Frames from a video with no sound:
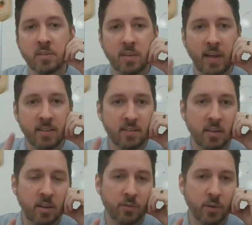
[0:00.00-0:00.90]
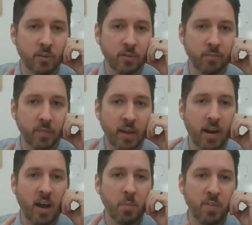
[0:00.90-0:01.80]
and that's the difference. In a
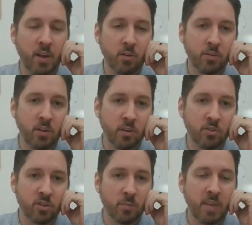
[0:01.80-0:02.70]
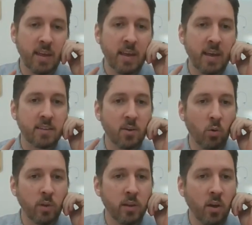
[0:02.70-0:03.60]
hypothetical syllogism, it's
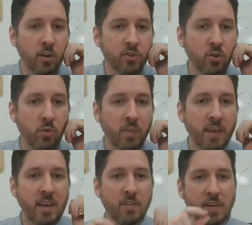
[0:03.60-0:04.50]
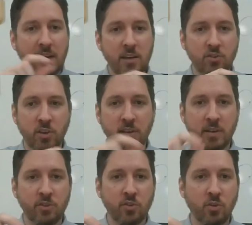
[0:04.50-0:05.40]
only logical if each
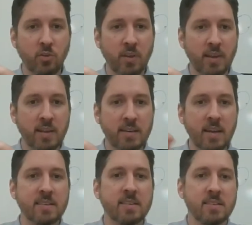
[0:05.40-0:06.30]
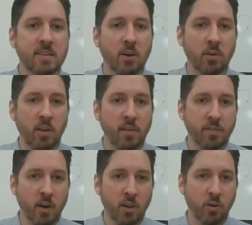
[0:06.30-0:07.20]
conditional necessarily
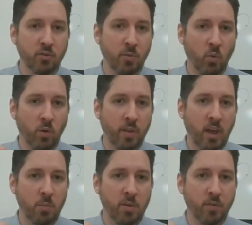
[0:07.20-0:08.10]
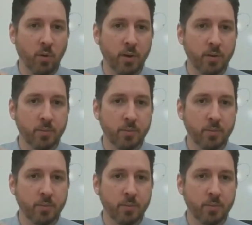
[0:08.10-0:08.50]
follows from the one that came before it.